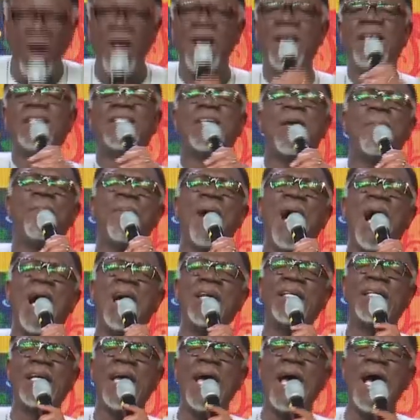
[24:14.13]
Oh, he's a
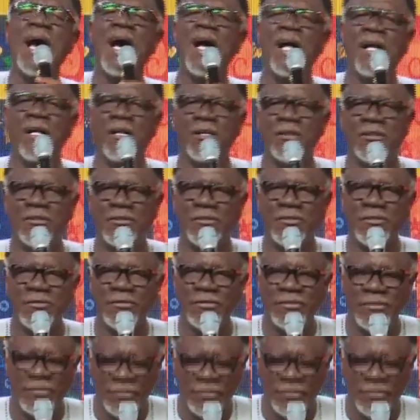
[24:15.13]
bad girl